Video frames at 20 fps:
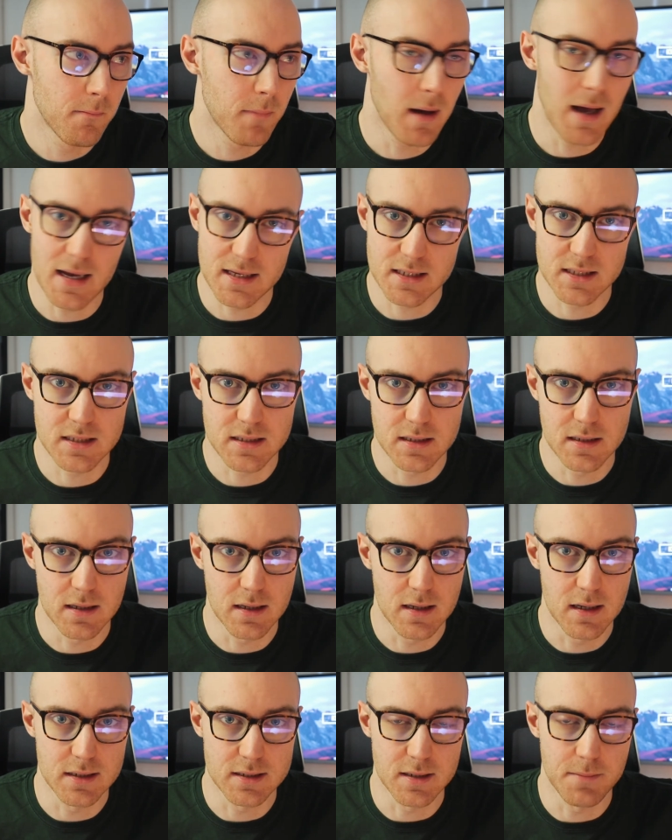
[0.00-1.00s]
past
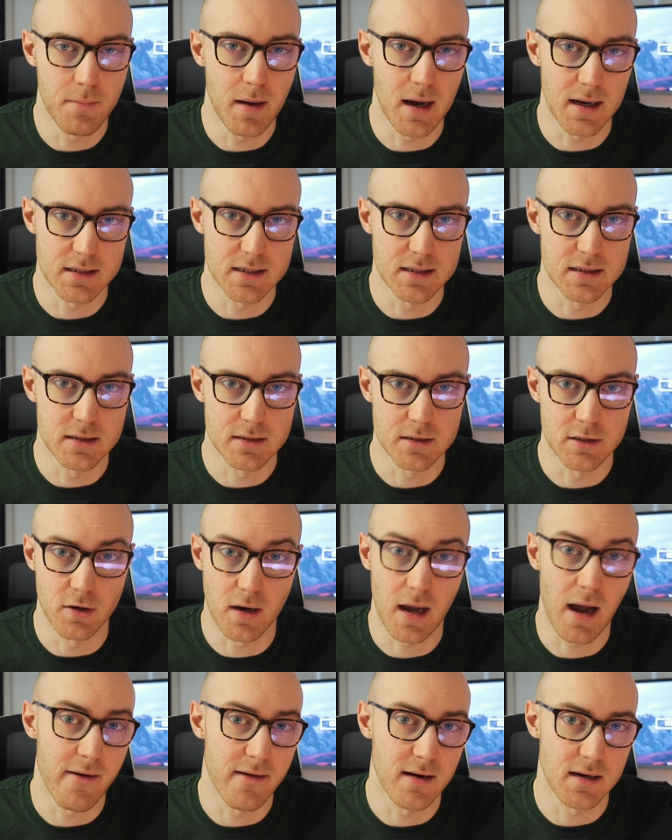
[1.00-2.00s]
has impacted your
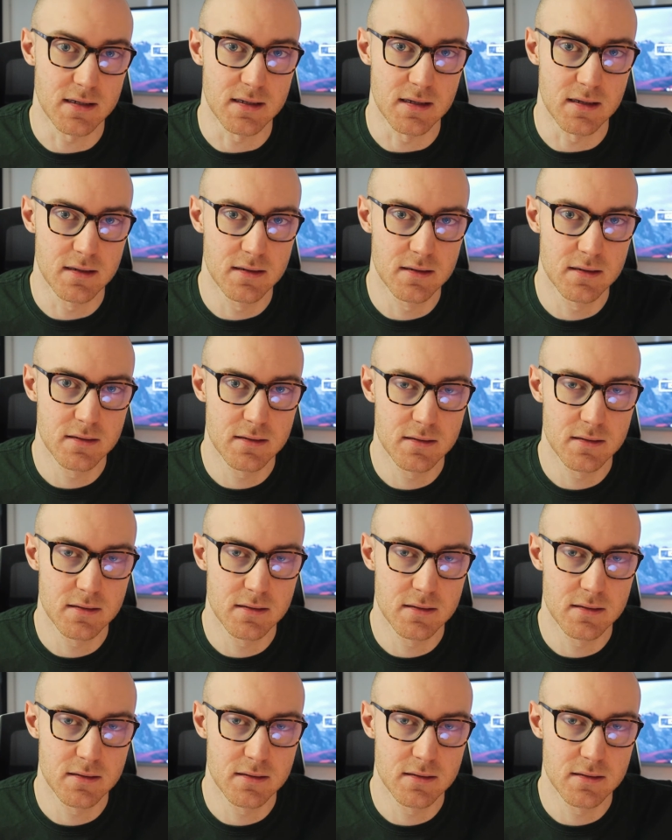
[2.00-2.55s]
character.